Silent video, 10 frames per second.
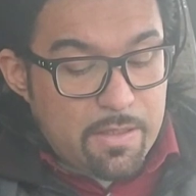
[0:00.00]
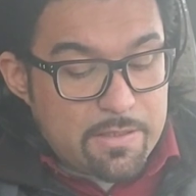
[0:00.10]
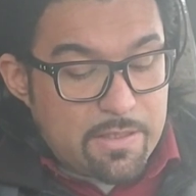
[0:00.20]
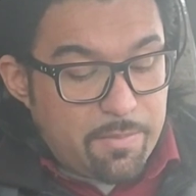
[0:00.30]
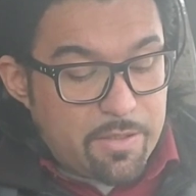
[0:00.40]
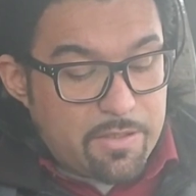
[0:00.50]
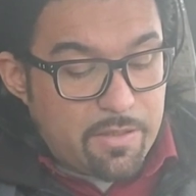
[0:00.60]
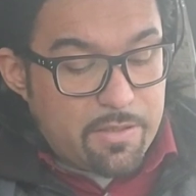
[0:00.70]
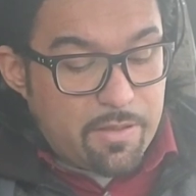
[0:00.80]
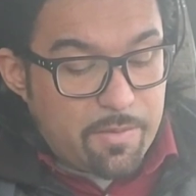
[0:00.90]
similar to
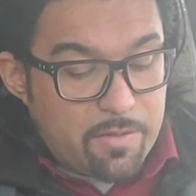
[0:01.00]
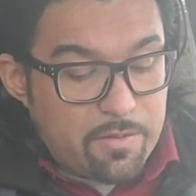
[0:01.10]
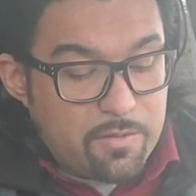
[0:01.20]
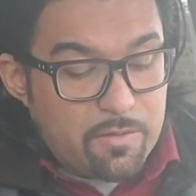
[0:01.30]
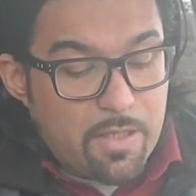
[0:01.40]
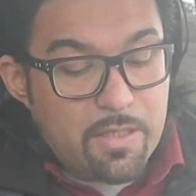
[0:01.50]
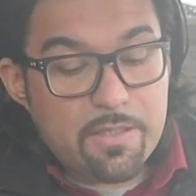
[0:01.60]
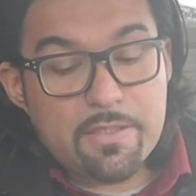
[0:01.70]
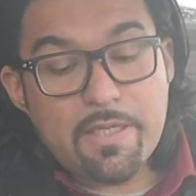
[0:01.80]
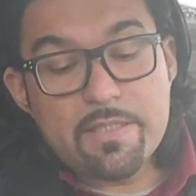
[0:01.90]
the turbo,
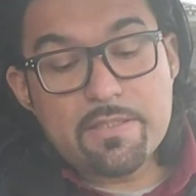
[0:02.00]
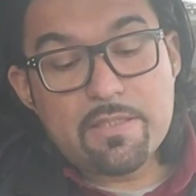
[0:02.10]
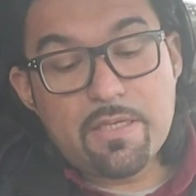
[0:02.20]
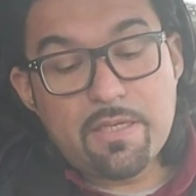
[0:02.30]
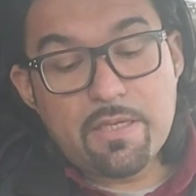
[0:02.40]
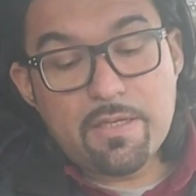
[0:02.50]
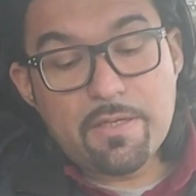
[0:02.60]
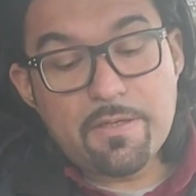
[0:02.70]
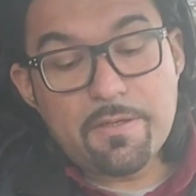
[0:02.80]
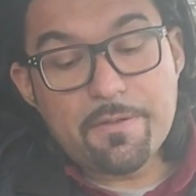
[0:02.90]
let's
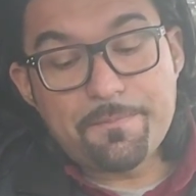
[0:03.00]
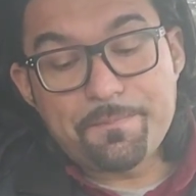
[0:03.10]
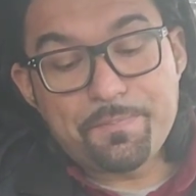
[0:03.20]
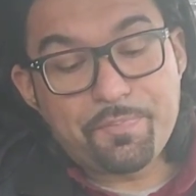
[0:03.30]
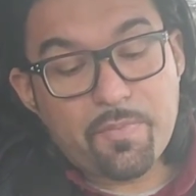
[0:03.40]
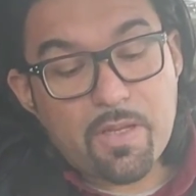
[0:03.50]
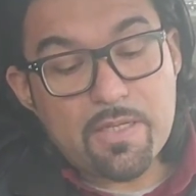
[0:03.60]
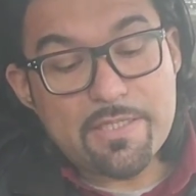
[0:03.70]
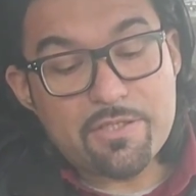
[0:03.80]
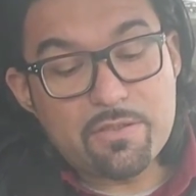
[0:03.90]
see,
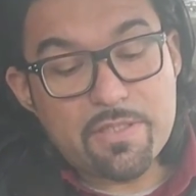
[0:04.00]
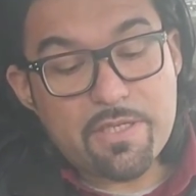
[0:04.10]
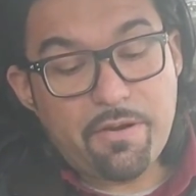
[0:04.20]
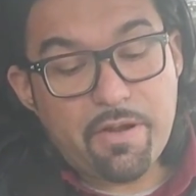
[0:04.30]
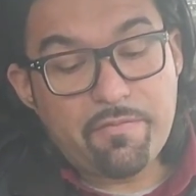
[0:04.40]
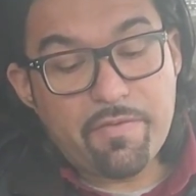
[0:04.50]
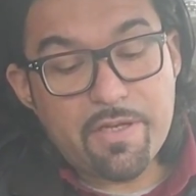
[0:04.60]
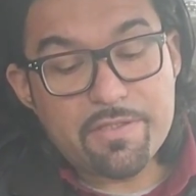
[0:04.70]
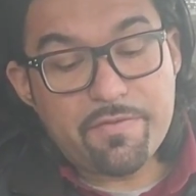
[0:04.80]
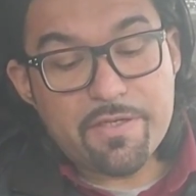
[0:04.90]
additional interior
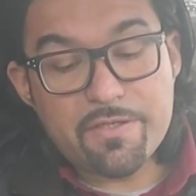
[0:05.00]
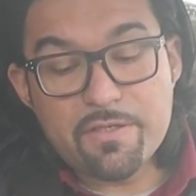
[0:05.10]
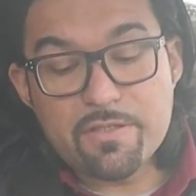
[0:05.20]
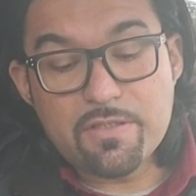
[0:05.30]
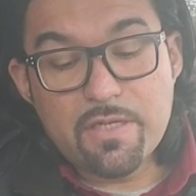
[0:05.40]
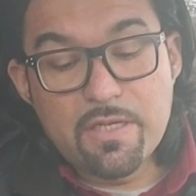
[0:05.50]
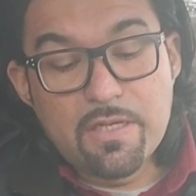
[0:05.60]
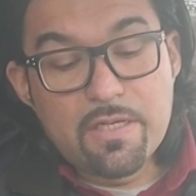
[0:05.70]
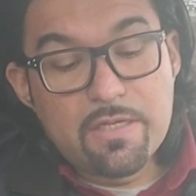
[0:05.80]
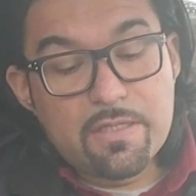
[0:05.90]
convenience features.
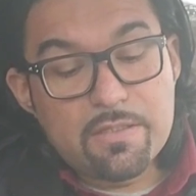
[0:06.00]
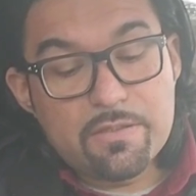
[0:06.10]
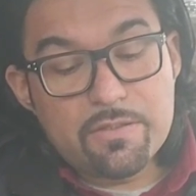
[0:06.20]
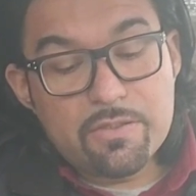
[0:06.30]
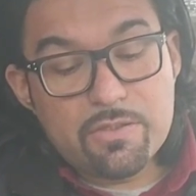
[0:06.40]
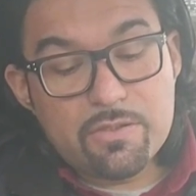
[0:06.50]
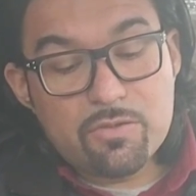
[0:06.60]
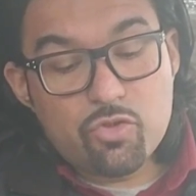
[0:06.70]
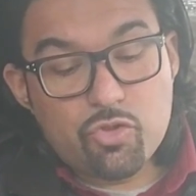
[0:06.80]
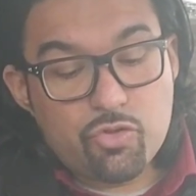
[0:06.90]

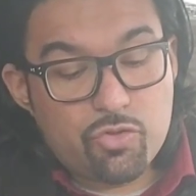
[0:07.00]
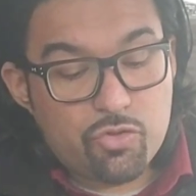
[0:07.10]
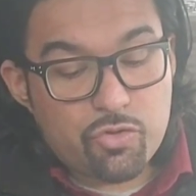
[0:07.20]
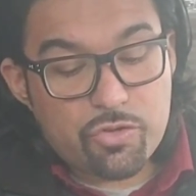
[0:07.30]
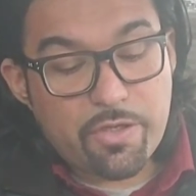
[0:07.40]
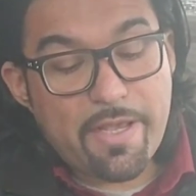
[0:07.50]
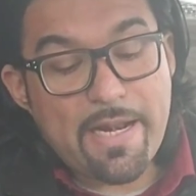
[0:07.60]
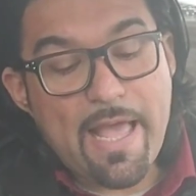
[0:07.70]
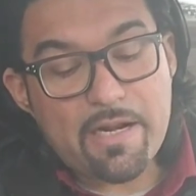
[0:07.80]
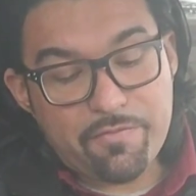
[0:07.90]
So you
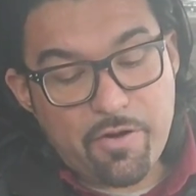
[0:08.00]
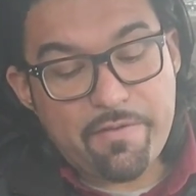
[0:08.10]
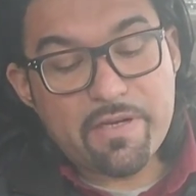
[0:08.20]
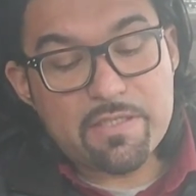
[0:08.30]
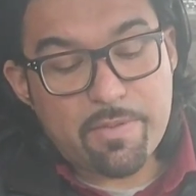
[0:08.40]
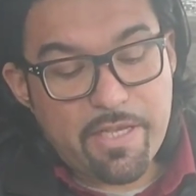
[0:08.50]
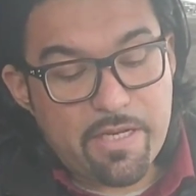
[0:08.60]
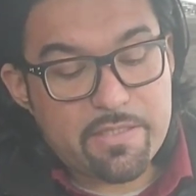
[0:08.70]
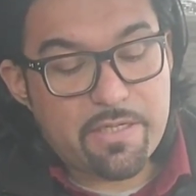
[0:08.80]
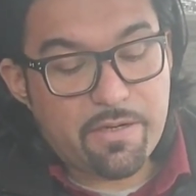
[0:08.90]
get active driving display,
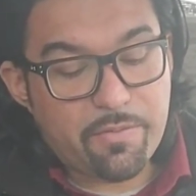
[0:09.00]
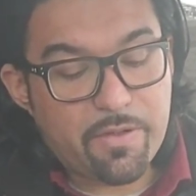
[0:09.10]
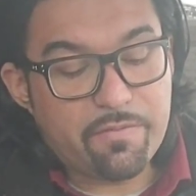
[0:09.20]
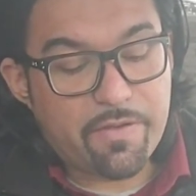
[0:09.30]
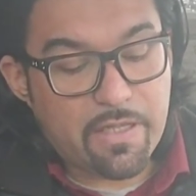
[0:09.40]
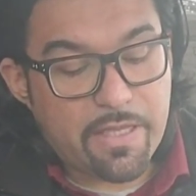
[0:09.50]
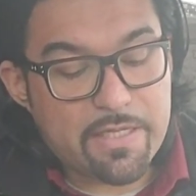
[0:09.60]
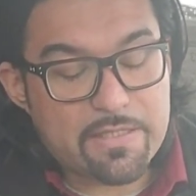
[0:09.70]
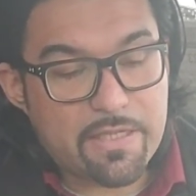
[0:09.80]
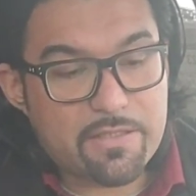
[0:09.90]
heated steering wheel, and
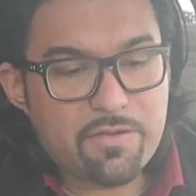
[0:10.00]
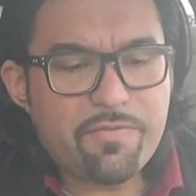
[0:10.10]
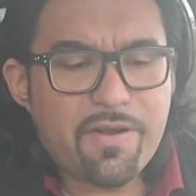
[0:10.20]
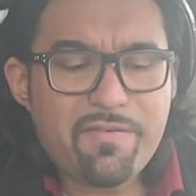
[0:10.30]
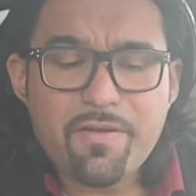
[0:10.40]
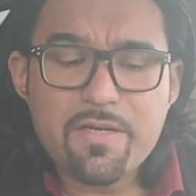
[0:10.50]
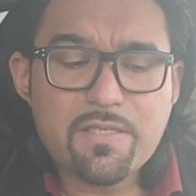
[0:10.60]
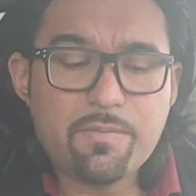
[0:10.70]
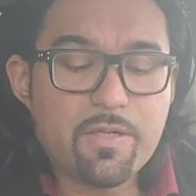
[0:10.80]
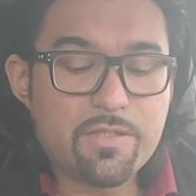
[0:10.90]
ventilated seats. So very, very
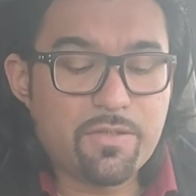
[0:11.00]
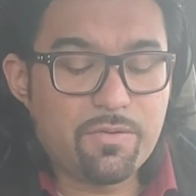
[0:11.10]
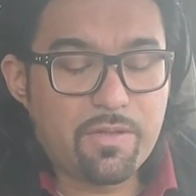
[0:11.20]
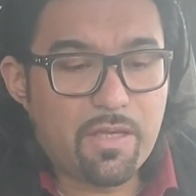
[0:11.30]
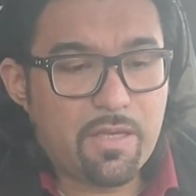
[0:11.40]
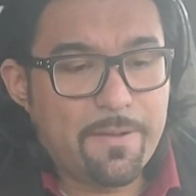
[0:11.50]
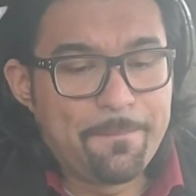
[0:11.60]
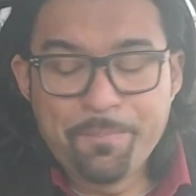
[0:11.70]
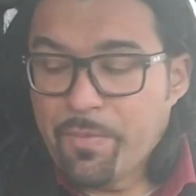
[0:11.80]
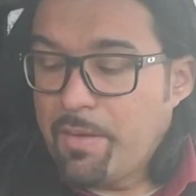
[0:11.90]
similar to the
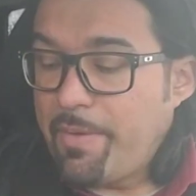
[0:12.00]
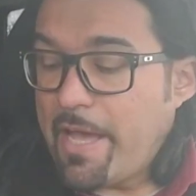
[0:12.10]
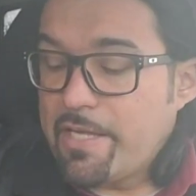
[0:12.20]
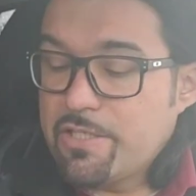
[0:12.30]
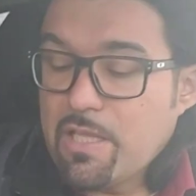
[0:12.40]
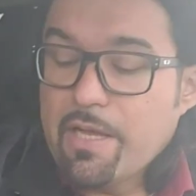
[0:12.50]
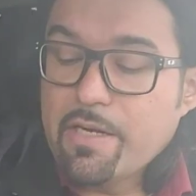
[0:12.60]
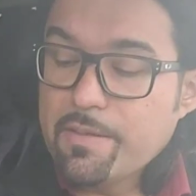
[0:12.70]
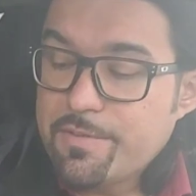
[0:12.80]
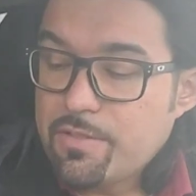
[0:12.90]
package
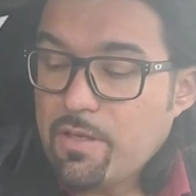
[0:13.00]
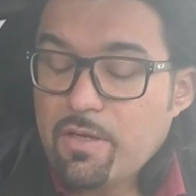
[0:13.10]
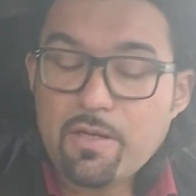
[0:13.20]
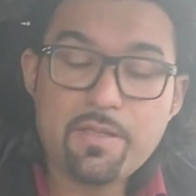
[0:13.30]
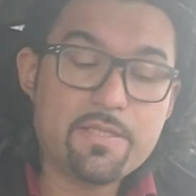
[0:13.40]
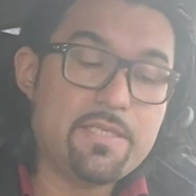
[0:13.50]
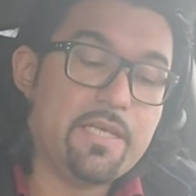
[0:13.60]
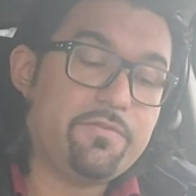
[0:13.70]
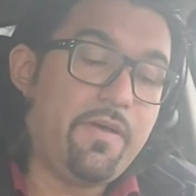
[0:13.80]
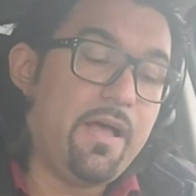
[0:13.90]
lineups on the
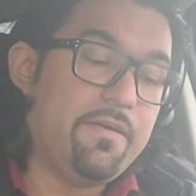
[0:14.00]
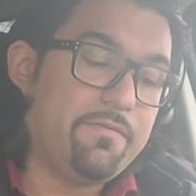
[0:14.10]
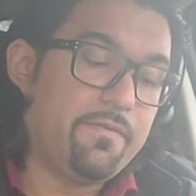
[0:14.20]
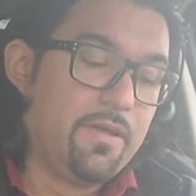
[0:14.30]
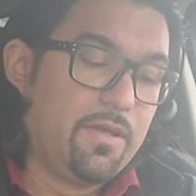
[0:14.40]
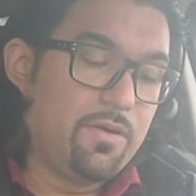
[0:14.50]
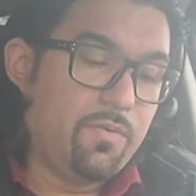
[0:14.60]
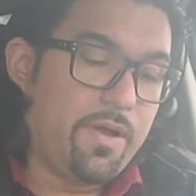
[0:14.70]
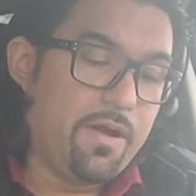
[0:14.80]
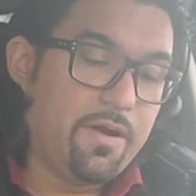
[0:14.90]
CX-5,
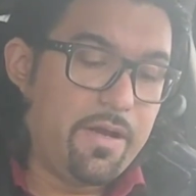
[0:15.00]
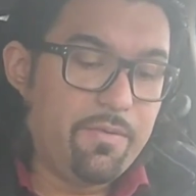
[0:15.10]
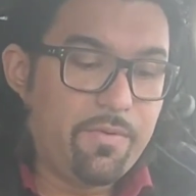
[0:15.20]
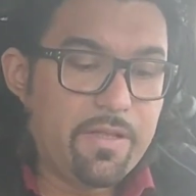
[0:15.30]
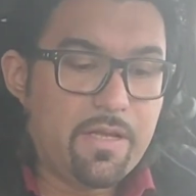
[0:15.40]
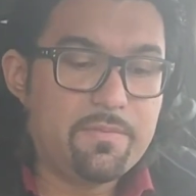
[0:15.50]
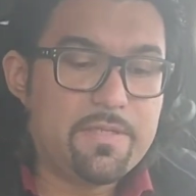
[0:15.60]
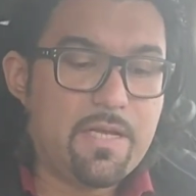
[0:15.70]
where it really comes